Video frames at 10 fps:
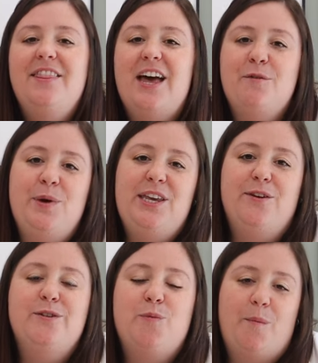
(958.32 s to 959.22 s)
that we
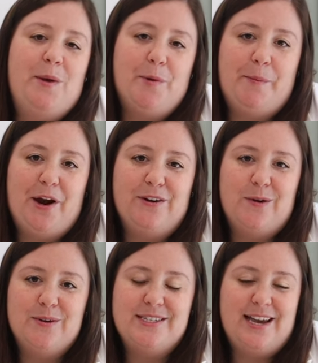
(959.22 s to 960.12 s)
use when we prepare to
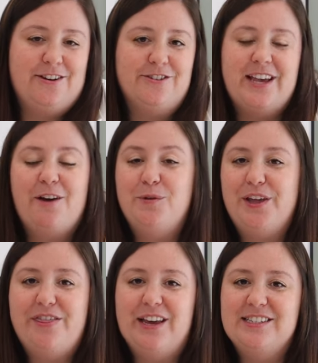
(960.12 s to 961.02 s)
go to sandals. I
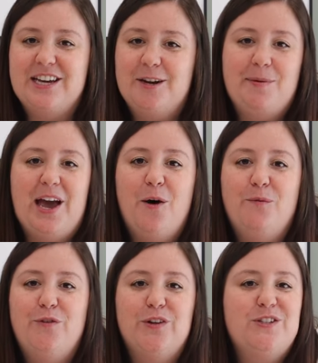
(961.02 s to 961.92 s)
really think it's gonna be
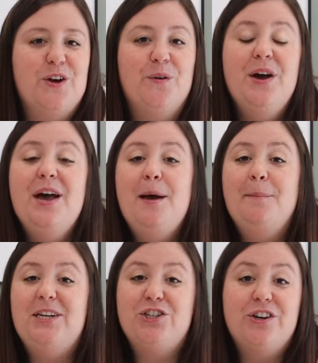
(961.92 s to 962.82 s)
helpful. So
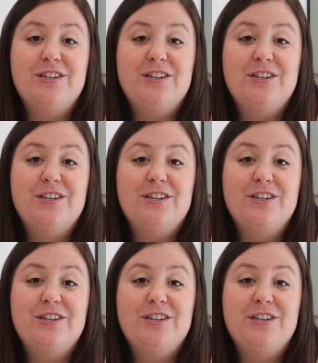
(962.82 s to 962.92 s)
be sure